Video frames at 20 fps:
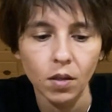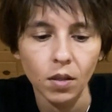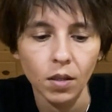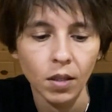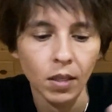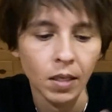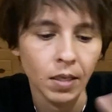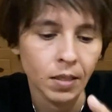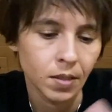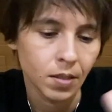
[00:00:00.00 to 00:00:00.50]

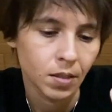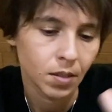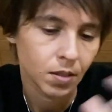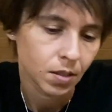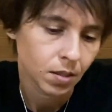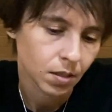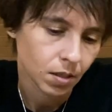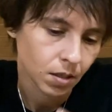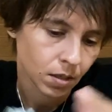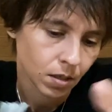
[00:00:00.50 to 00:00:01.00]

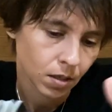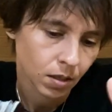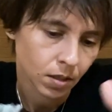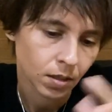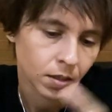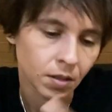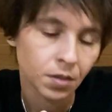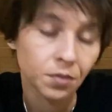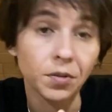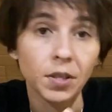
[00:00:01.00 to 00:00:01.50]
Let's uh,
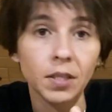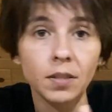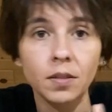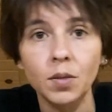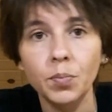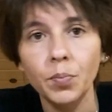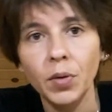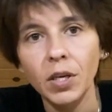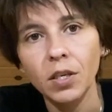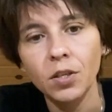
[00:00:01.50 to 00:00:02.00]
clarify
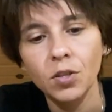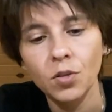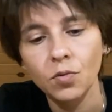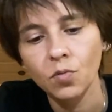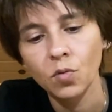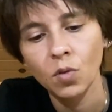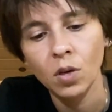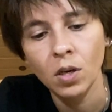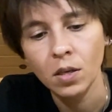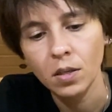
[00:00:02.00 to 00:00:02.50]
this Page
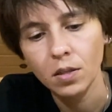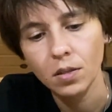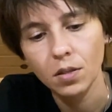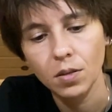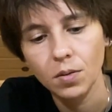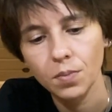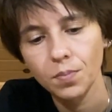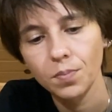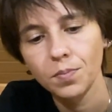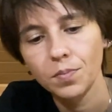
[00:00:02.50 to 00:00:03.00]
of
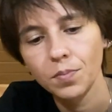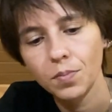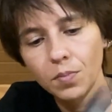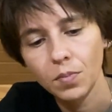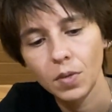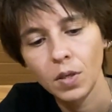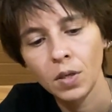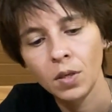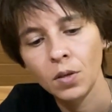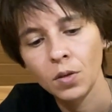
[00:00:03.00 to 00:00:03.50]
Wands
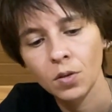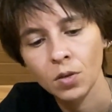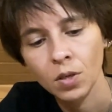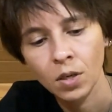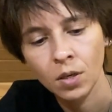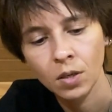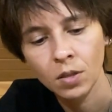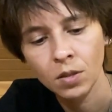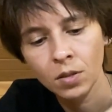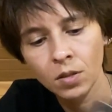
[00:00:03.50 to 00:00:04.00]
in your
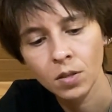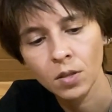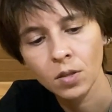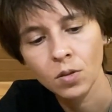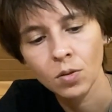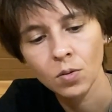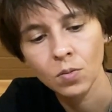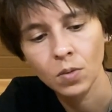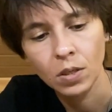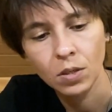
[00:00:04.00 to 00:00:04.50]
current
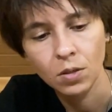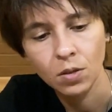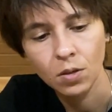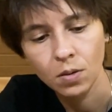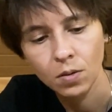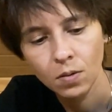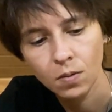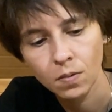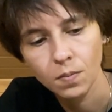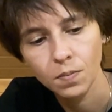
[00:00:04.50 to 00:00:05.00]

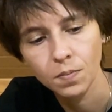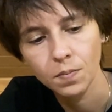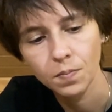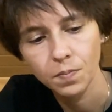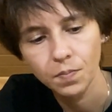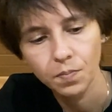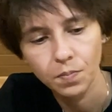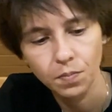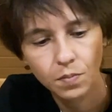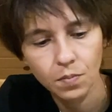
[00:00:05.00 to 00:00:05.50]
situation.
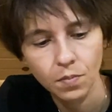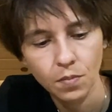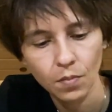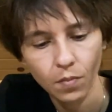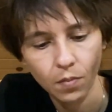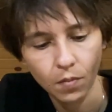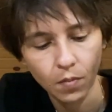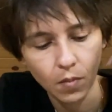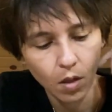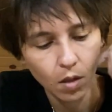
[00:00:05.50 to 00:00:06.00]

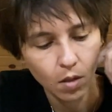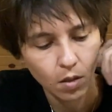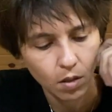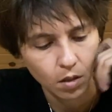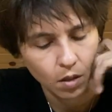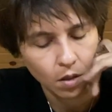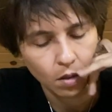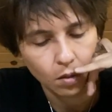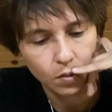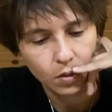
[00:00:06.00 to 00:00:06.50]

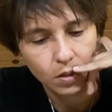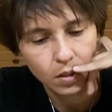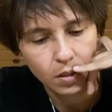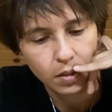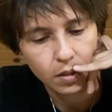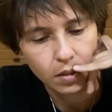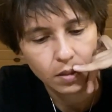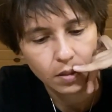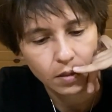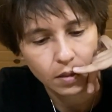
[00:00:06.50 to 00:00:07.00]
Oh,
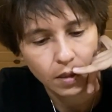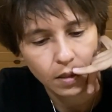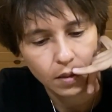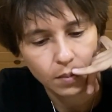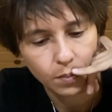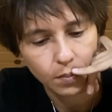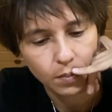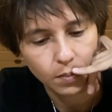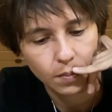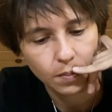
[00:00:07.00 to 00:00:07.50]
this is
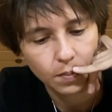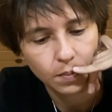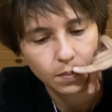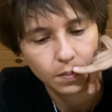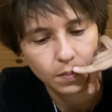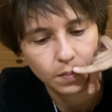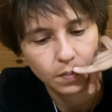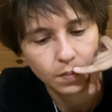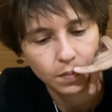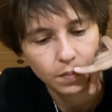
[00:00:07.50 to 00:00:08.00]
them.
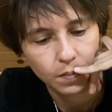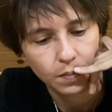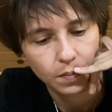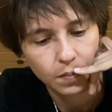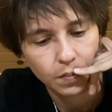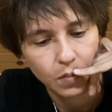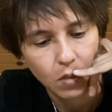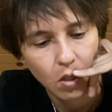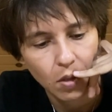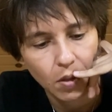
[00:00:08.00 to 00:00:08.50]

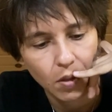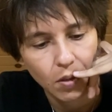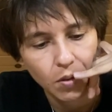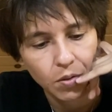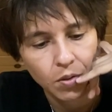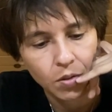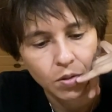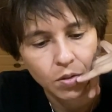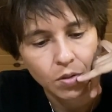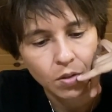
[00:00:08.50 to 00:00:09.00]

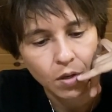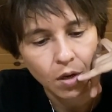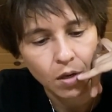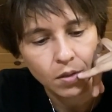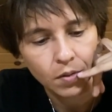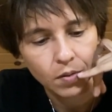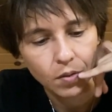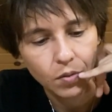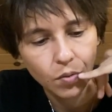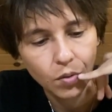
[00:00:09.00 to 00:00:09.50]
The
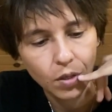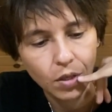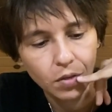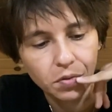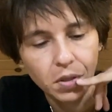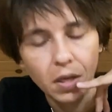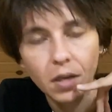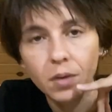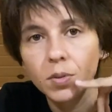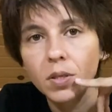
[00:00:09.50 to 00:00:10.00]
Star, the Three
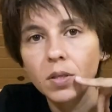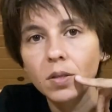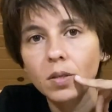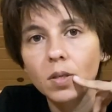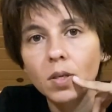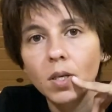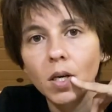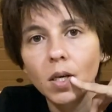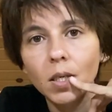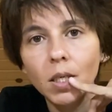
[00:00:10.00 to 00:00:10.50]
of Cups, and the
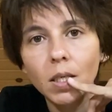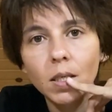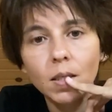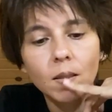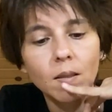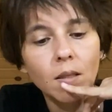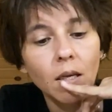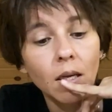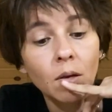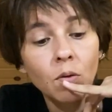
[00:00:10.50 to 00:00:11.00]

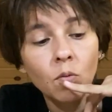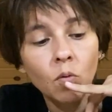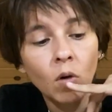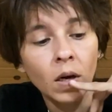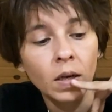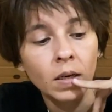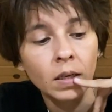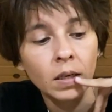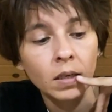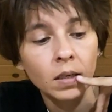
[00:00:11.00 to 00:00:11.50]
Chariot. They
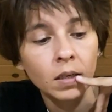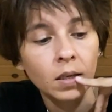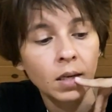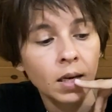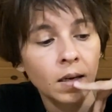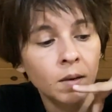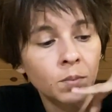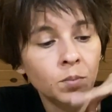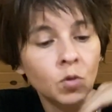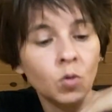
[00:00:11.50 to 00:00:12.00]
want to
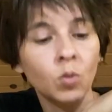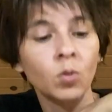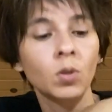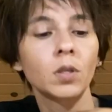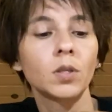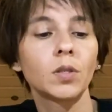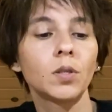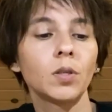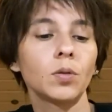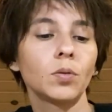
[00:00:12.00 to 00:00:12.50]
come
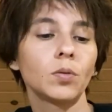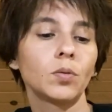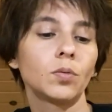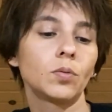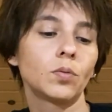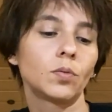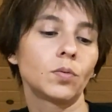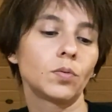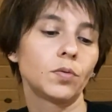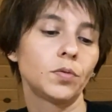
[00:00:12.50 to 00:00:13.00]
towards
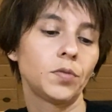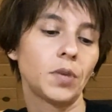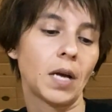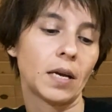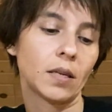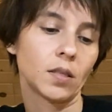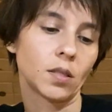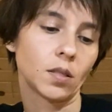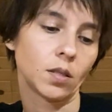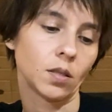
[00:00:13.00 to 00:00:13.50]
you
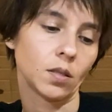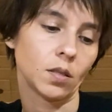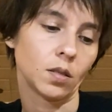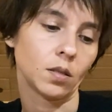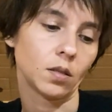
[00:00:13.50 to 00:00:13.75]
fast.